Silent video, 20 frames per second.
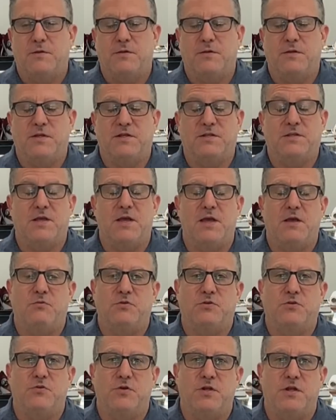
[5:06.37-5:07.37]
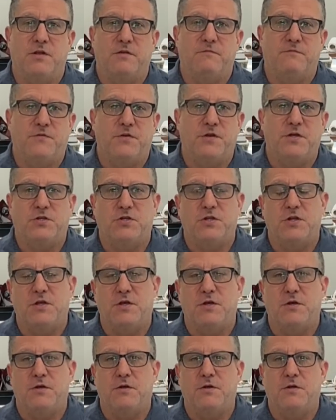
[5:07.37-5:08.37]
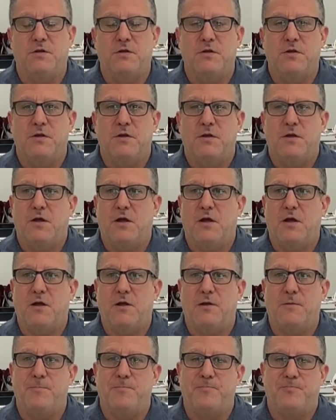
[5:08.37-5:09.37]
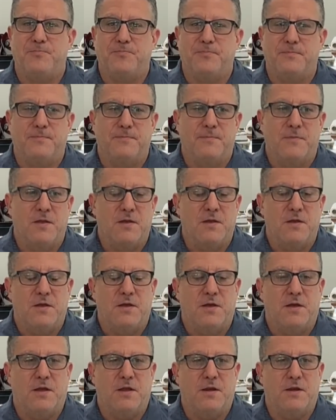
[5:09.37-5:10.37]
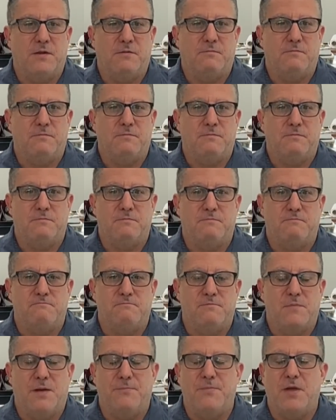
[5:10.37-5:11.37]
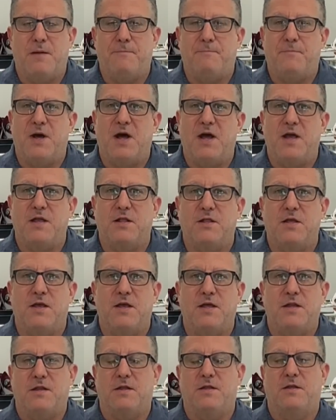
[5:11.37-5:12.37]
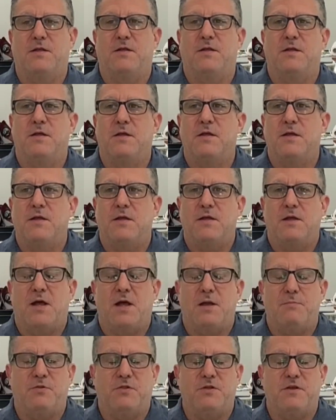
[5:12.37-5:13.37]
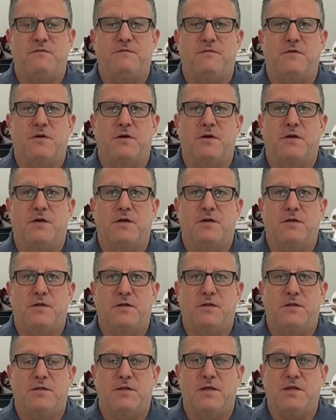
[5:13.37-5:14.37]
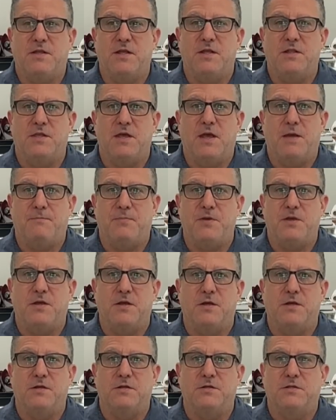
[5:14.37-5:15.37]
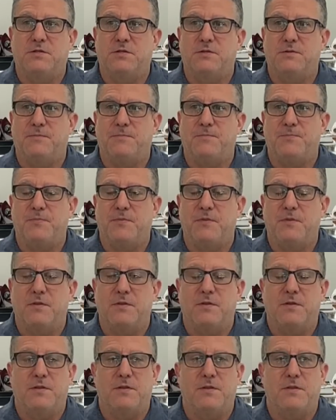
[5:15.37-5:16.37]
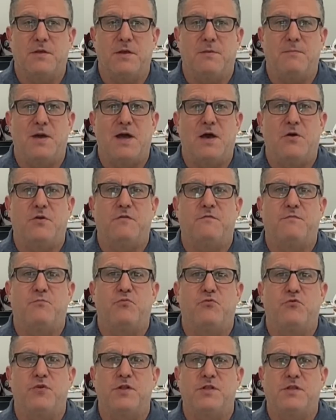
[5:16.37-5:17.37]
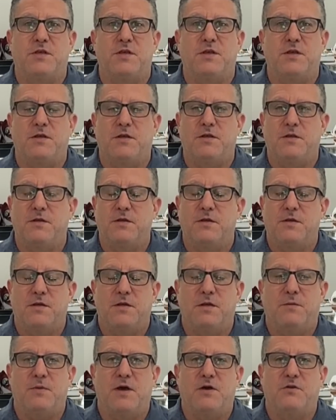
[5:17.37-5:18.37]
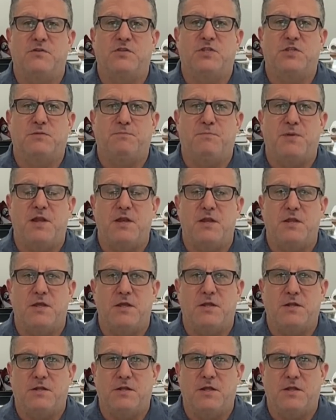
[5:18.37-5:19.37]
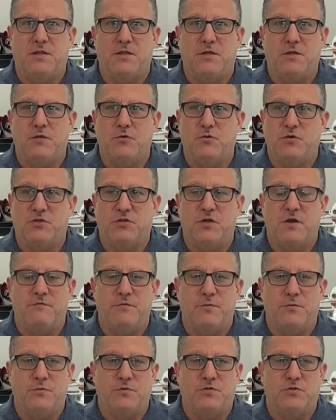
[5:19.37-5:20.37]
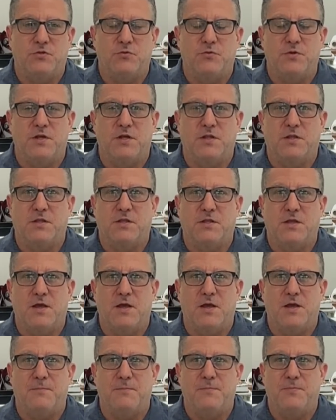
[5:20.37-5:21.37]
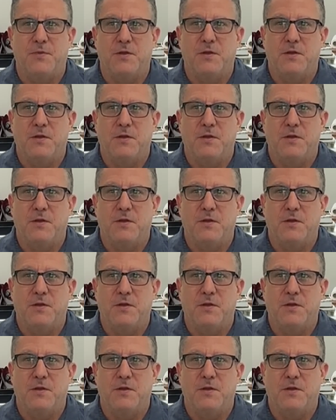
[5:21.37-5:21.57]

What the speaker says: they say, was creating inflation here. And I'm not buying that. I believe they did that because the amount of printing, the amount of spending that the U.S. government was doing at the time,